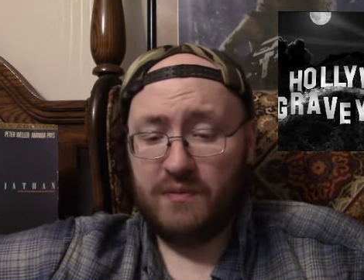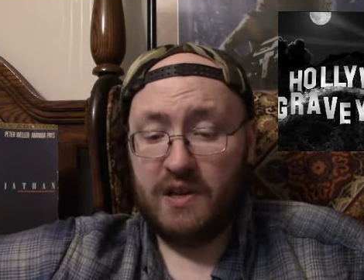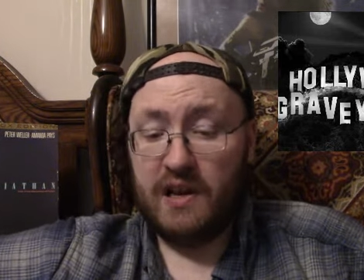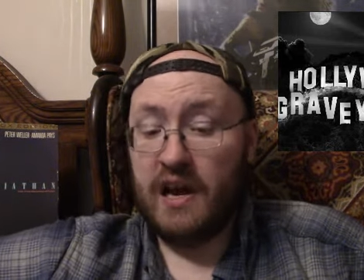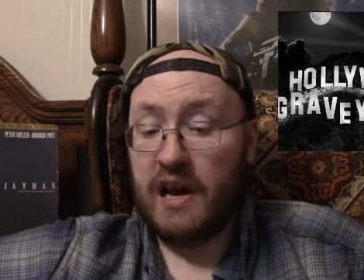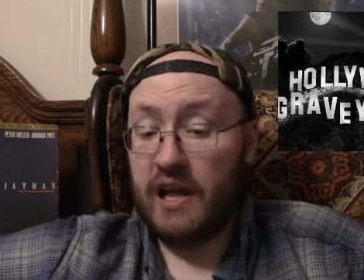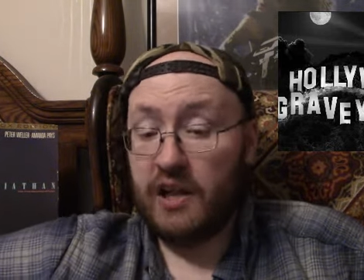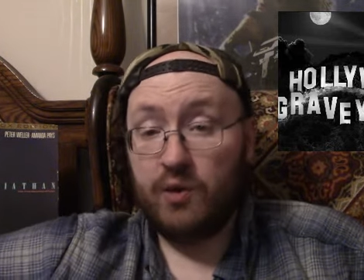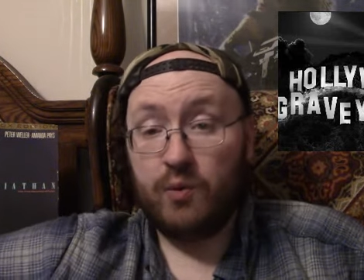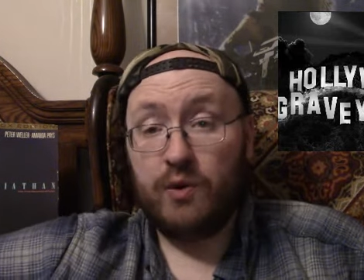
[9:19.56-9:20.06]

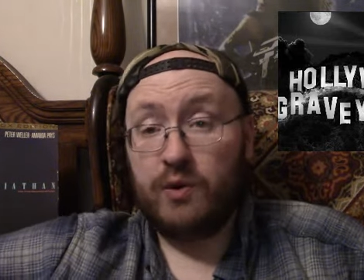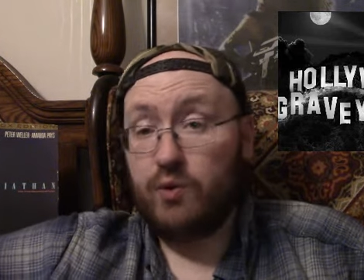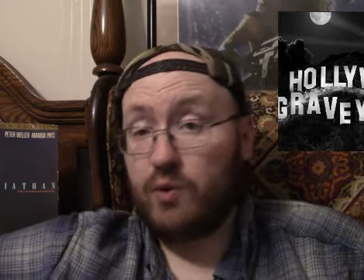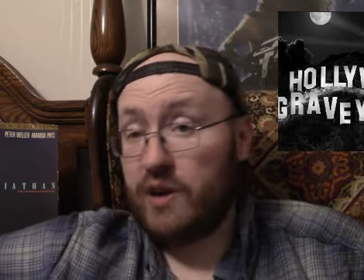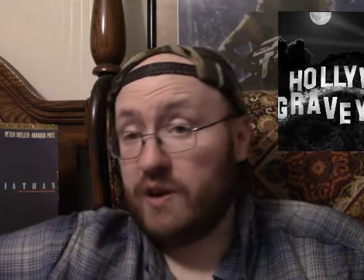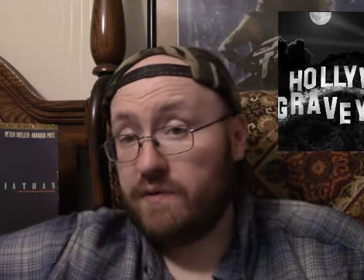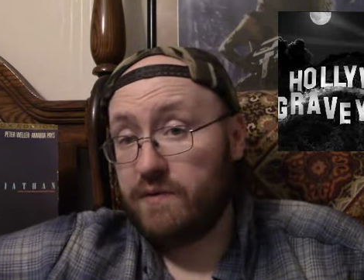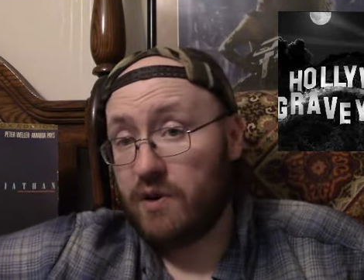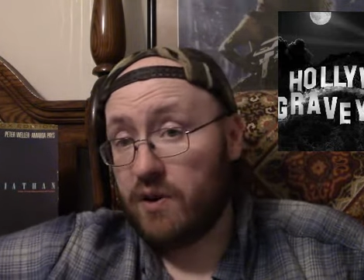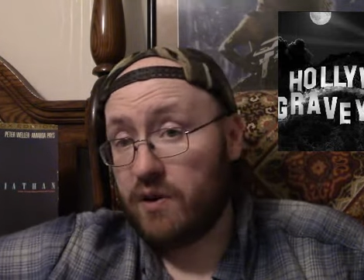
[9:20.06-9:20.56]
Hollywood
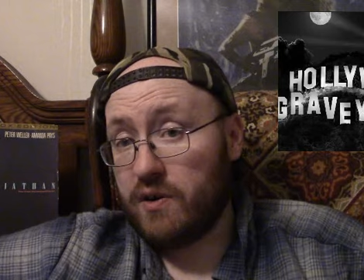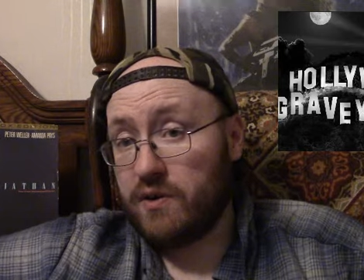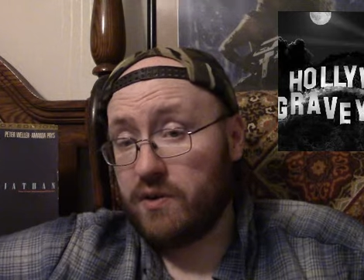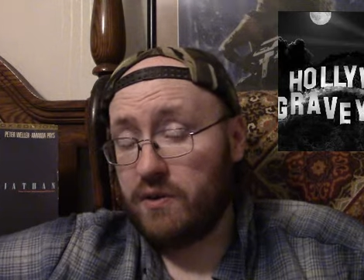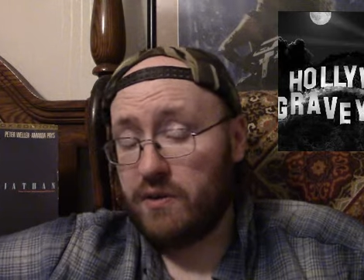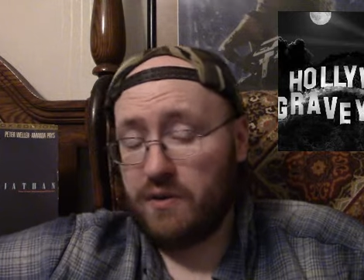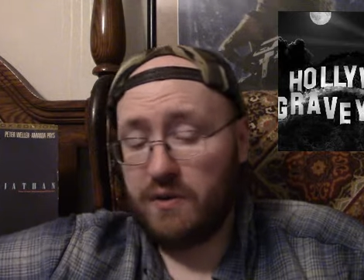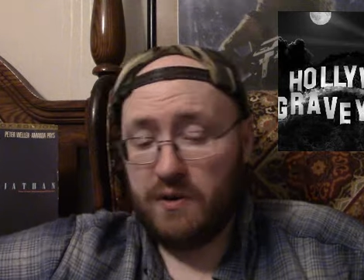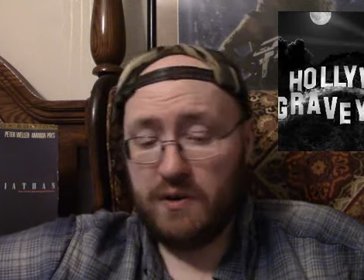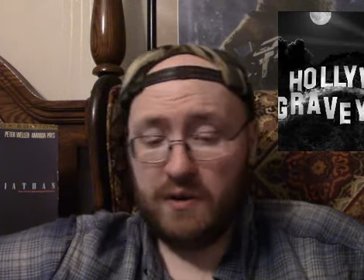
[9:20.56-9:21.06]
Graveyard.
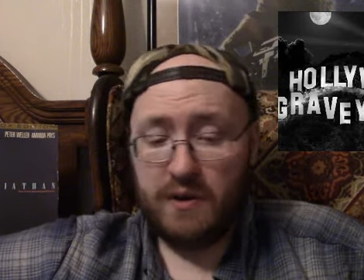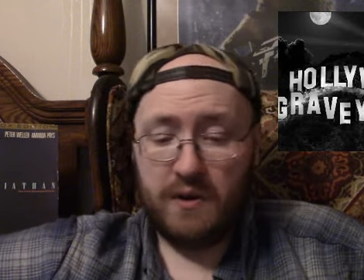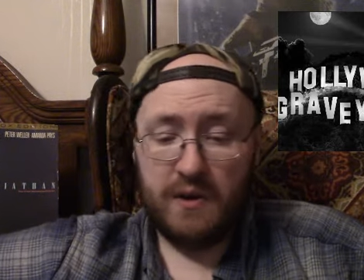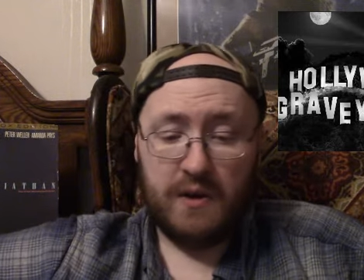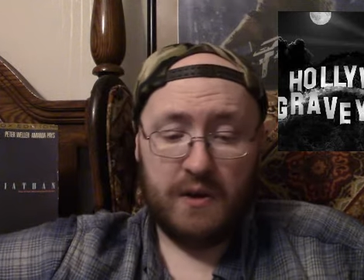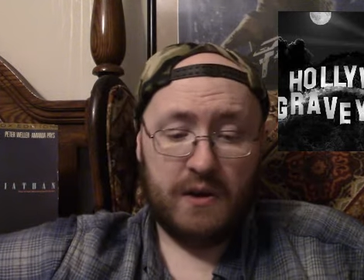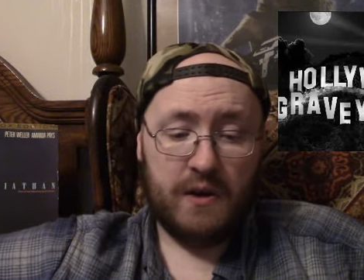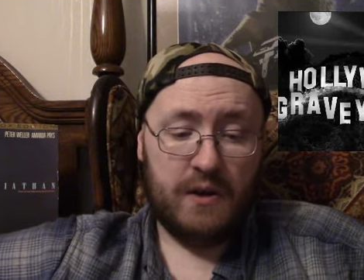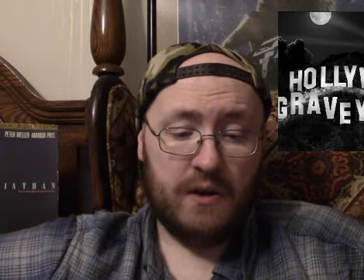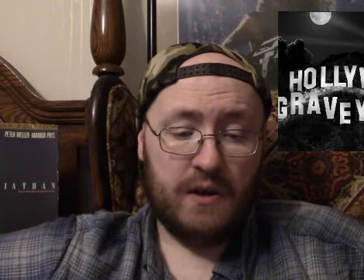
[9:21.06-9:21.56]

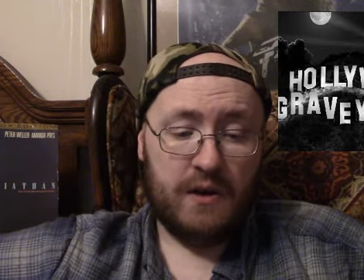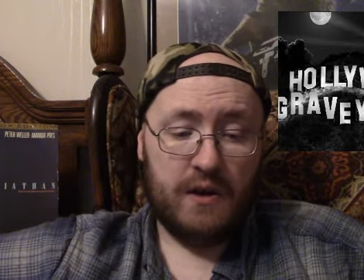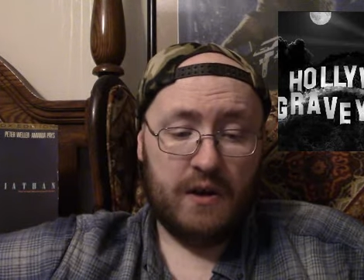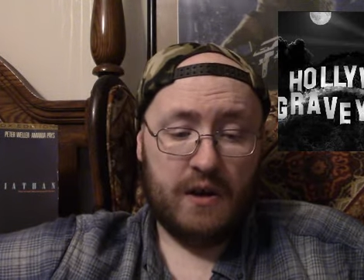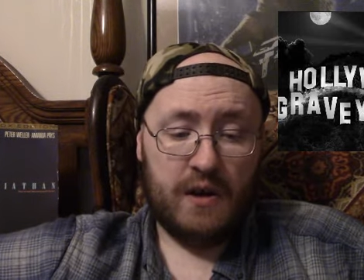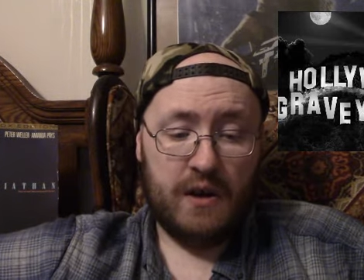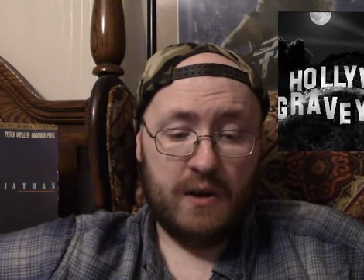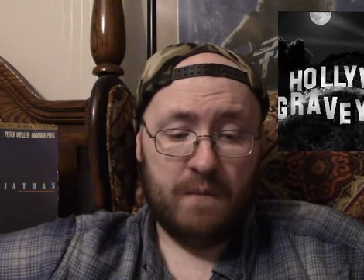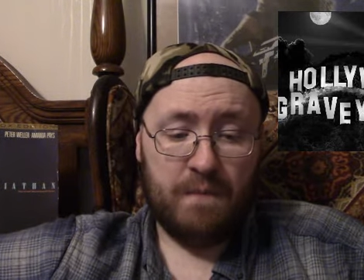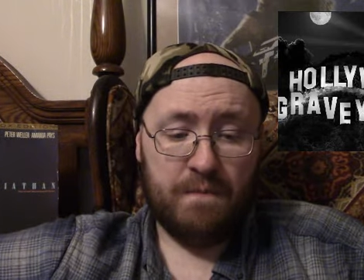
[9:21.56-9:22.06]

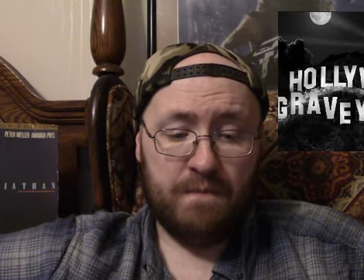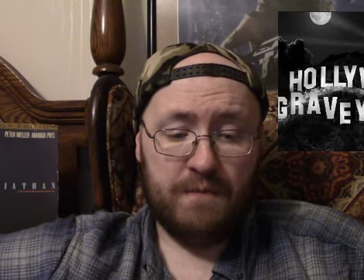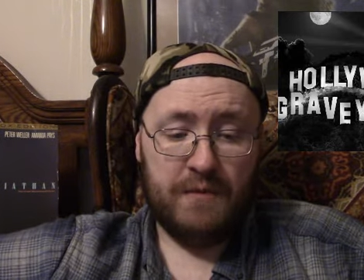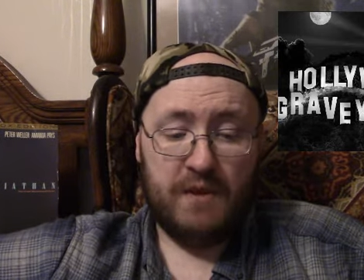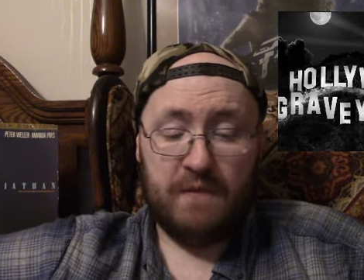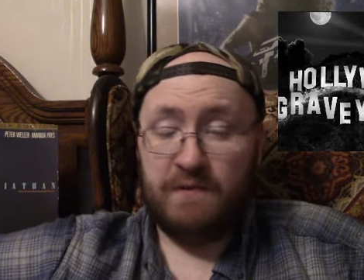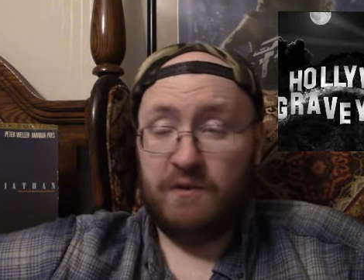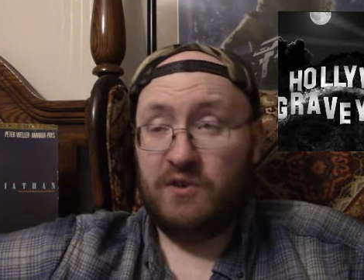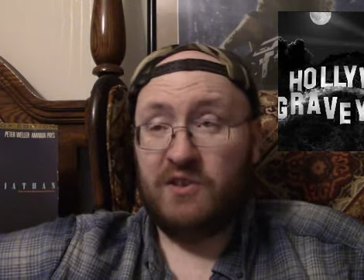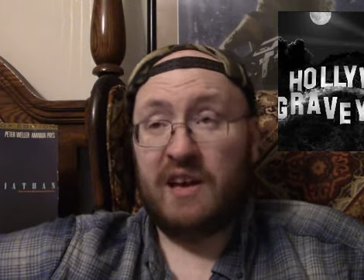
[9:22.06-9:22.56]

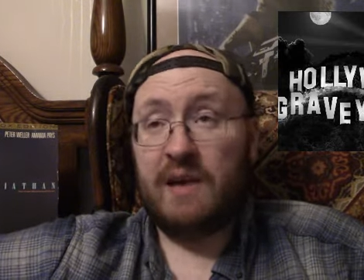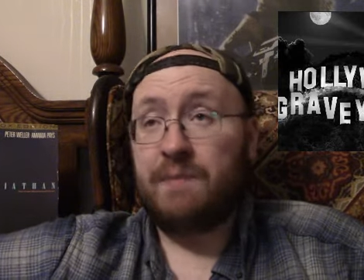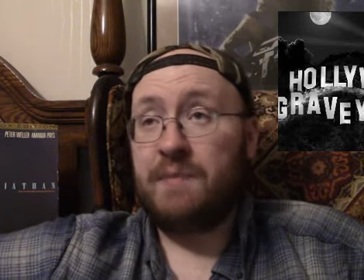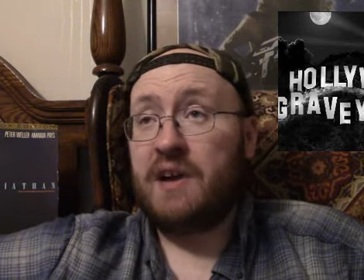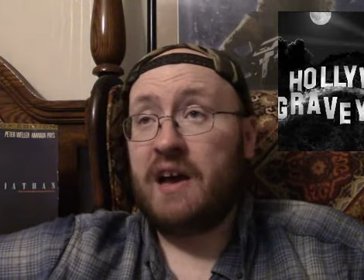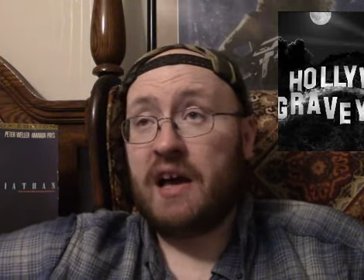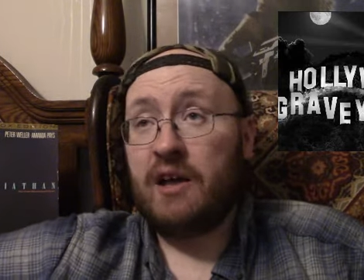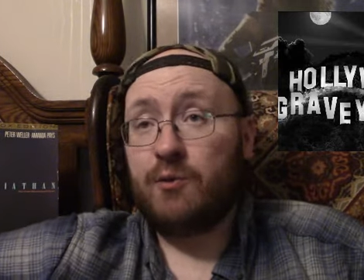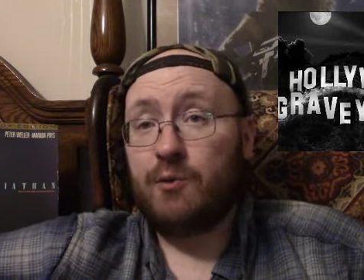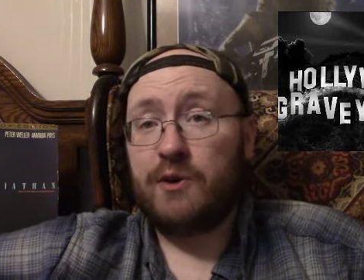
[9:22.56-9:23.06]
If you type in
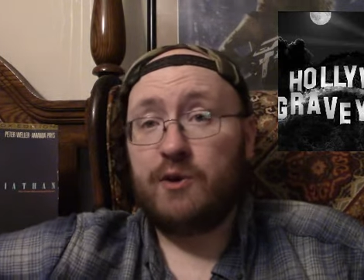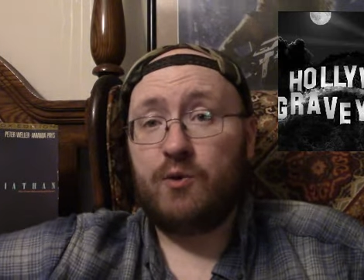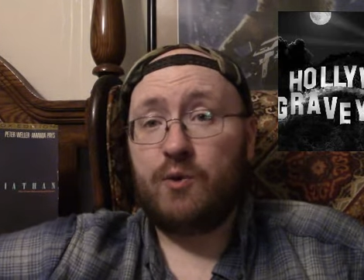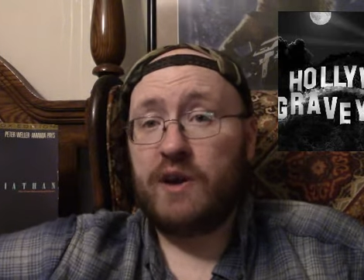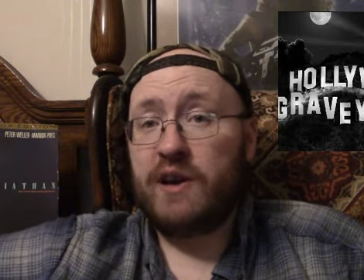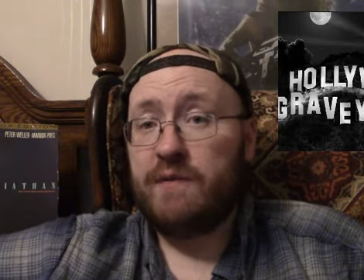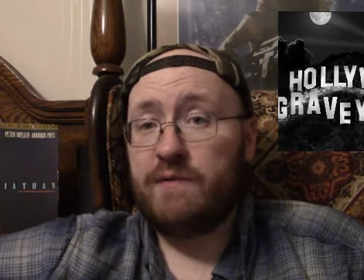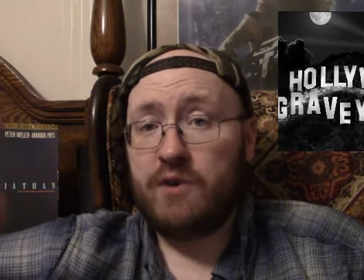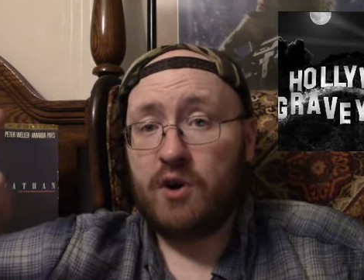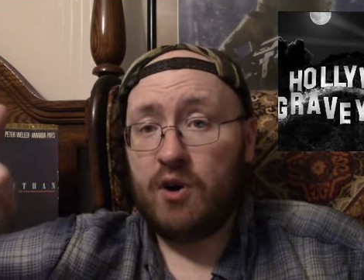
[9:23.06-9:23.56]
Hollywood
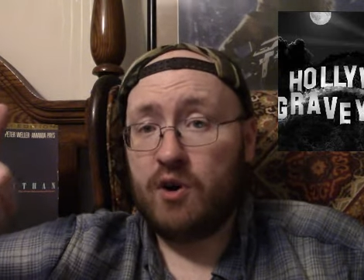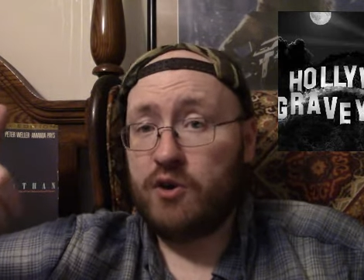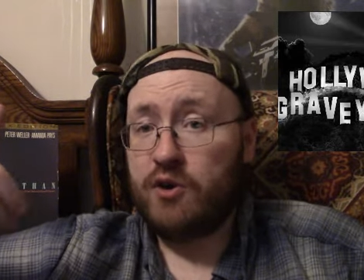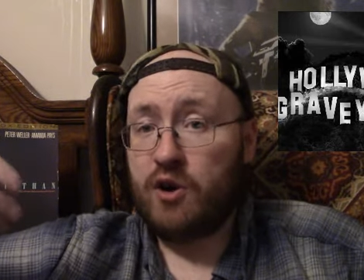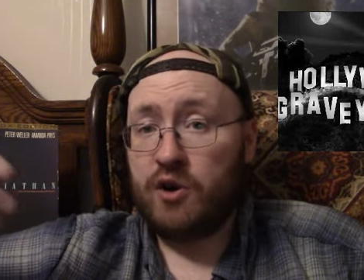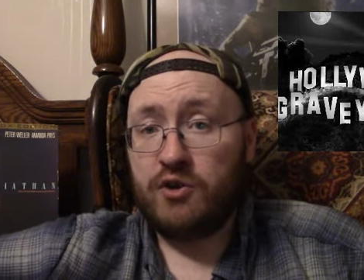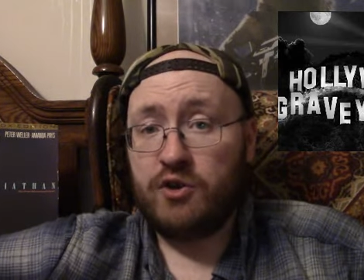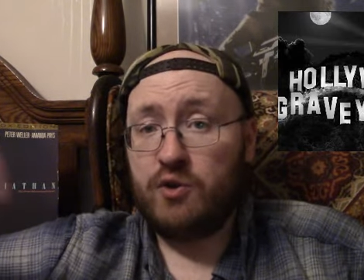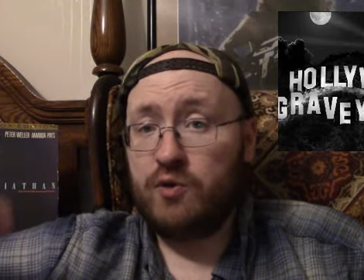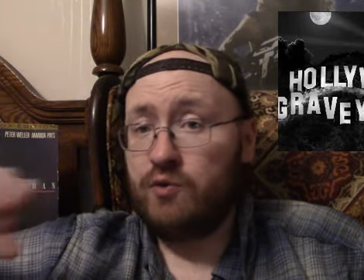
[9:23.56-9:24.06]
Graveyard
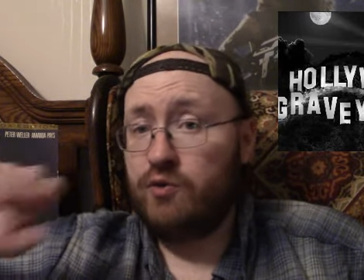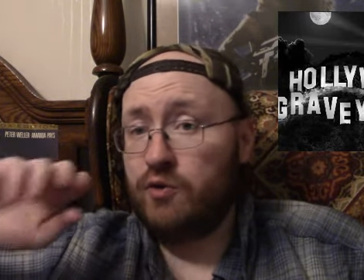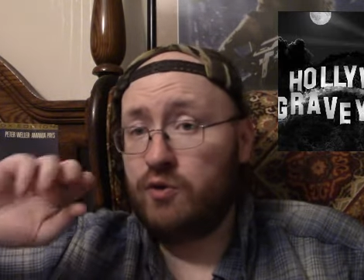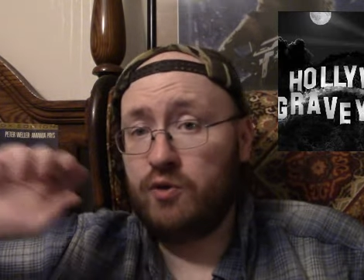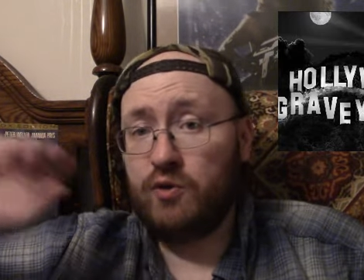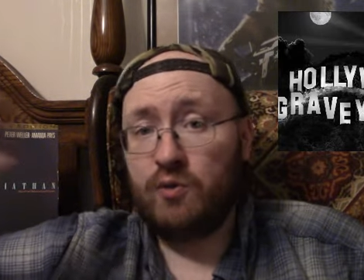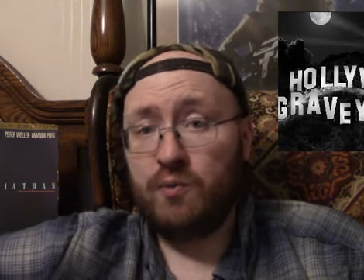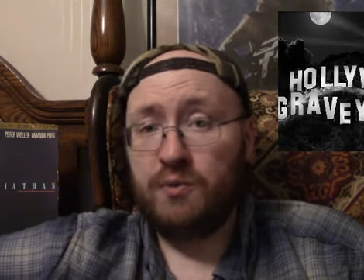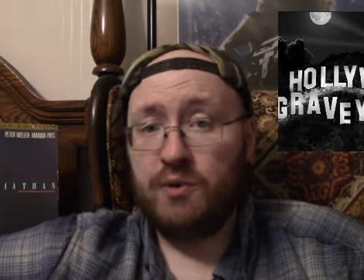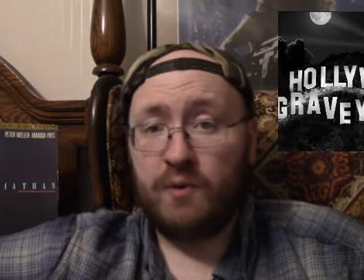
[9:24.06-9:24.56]
on YouTube,